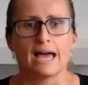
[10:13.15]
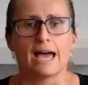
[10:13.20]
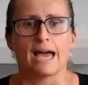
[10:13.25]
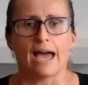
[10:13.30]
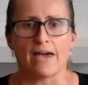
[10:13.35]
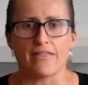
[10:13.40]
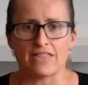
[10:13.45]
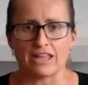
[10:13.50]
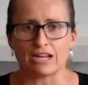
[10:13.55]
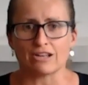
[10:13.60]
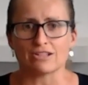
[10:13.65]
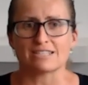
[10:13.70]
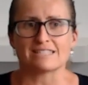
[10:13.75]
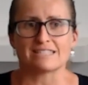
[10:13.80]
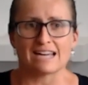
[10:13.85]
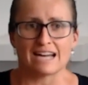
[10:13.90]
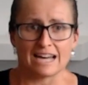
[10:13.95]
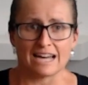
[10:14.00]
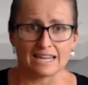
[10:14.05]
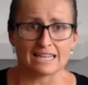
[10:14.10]
And then I'll
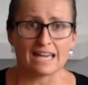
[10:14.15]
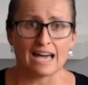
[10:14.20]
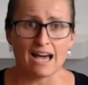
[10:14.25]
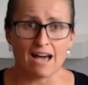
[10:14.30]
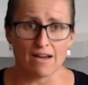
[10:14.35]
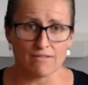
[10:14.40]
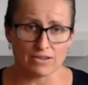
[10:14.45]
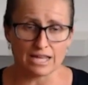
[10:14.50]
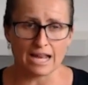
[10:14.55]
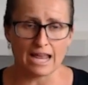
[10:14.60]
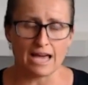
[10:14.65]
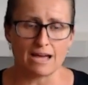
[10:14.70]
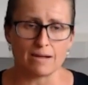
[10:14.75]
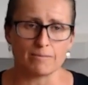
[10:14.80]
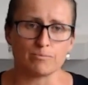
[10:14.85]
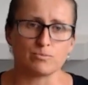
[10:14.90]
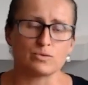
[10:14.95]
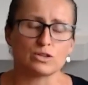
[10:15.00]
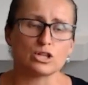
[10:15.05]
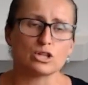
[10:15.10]
start carving it out.
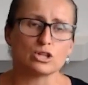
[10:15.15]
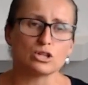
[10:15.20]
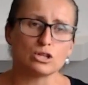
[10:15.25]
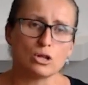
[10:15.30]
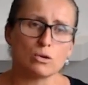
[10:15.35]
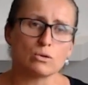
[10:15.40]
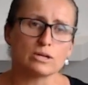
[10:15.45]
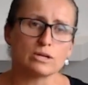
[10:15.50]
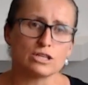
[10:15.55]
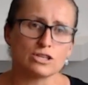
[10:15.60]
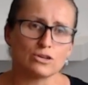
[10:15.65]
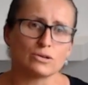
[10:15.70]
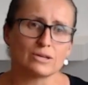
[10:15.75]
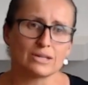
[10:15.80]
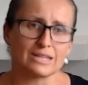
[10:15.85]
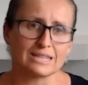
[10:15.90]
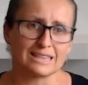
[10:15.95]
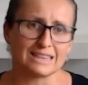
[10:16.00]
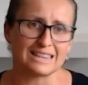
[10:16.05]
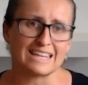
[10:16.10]
The longer you
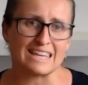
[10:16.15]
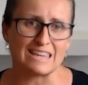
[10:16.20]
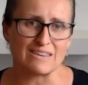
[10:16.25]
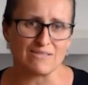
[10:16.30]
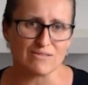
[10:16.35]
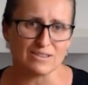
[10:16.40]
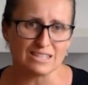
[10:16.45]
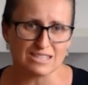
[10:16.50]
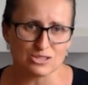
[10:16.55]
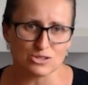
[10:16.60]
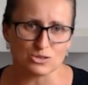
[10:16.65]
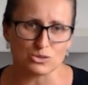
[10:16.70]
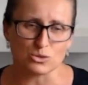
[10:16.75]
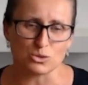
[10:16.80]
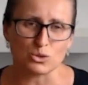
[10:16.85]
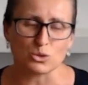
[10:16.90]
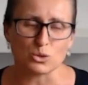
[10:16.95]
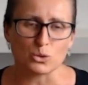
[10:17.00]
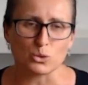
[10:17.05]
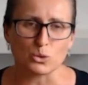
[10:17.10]
can leave it to
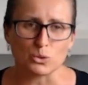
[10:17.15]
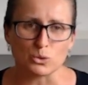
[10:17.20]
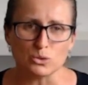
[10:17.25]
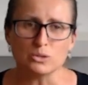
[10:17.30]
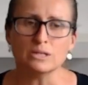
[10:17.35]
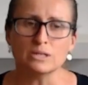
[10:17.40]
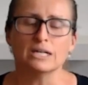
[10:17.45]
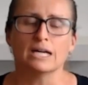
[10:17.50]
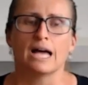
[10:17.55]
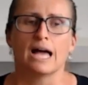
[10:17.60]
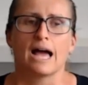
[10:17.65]
cool,